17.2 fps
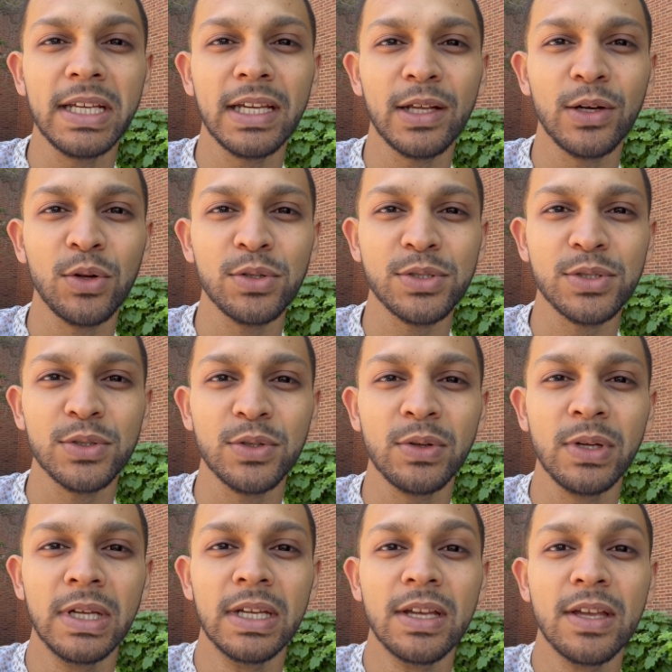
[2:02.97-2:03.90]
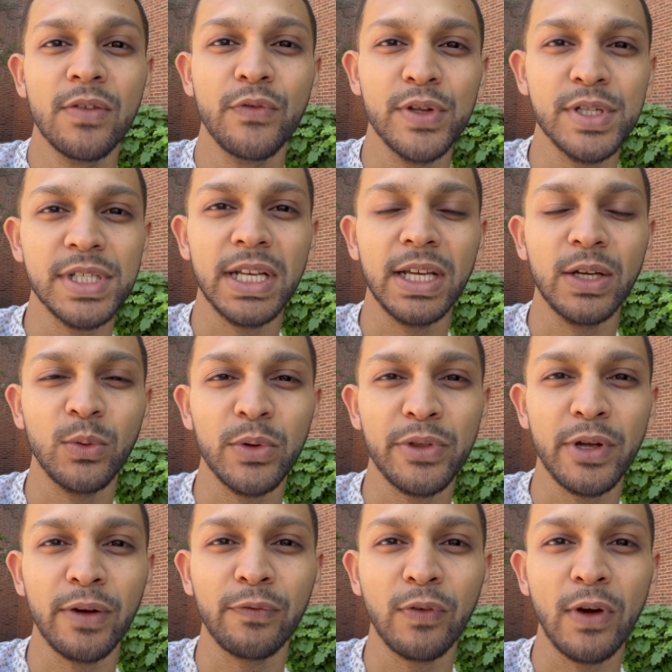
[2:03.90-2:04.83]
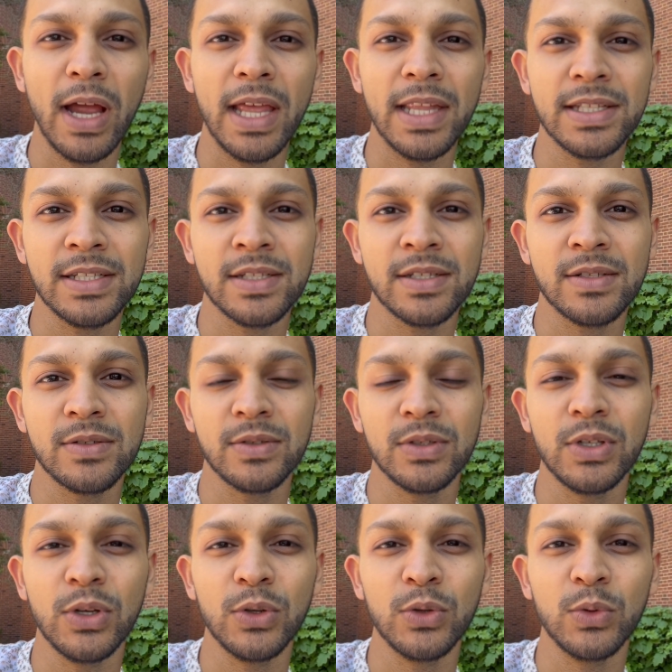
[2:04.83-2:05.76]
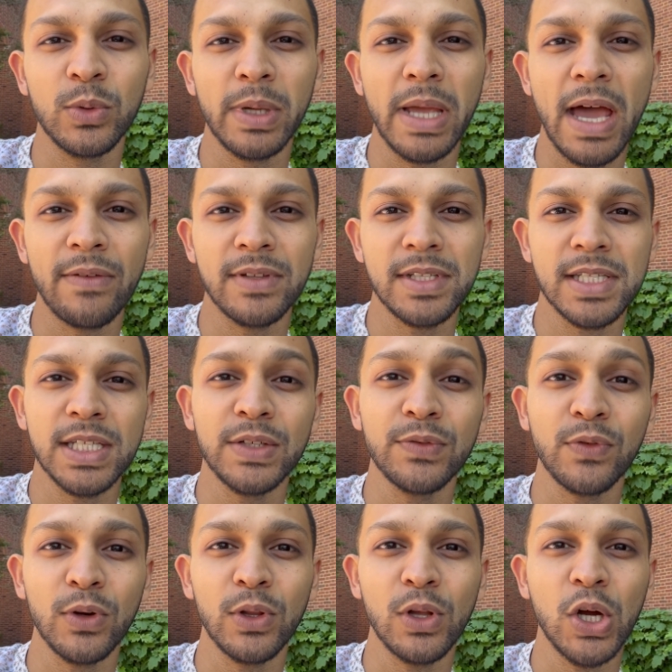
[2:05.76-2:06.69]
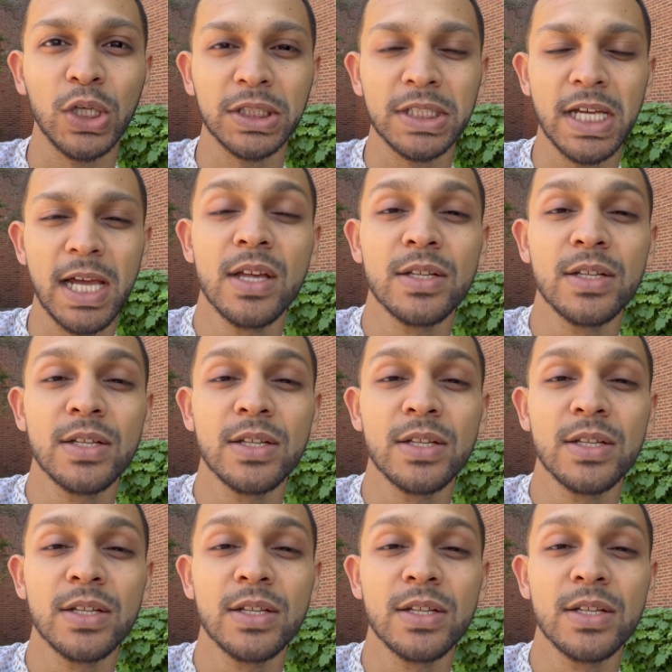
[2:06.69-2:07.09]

and also visiting with our friends, you know, who we haven't seen for a long time.